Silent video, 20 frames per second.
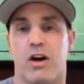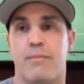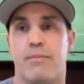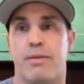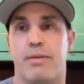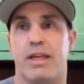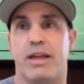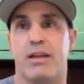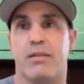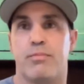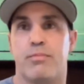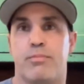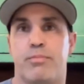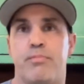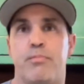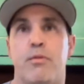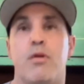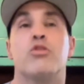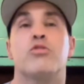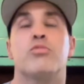on, but like
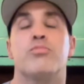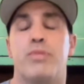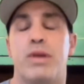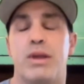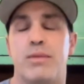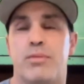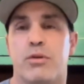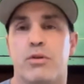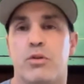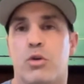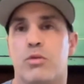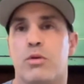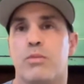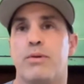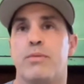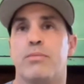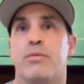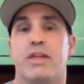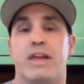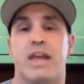most people, normal
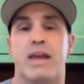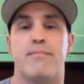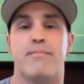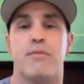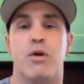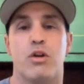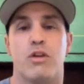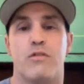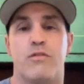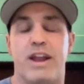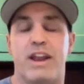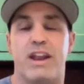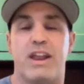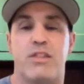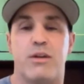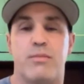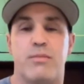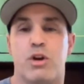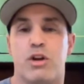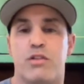people, they get motivated
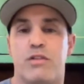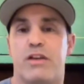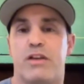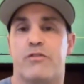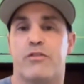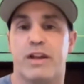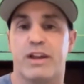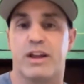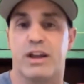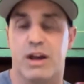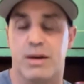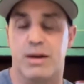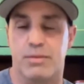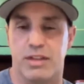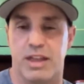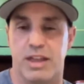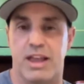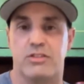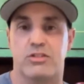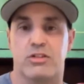and they're motivated for like a couple
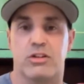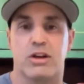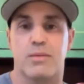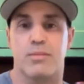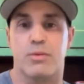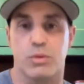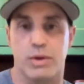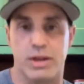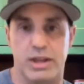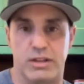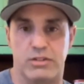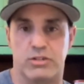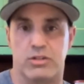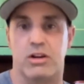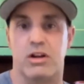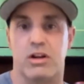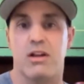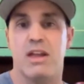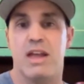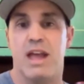days or a couple weeks
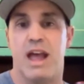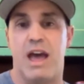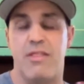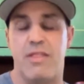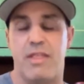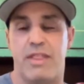and then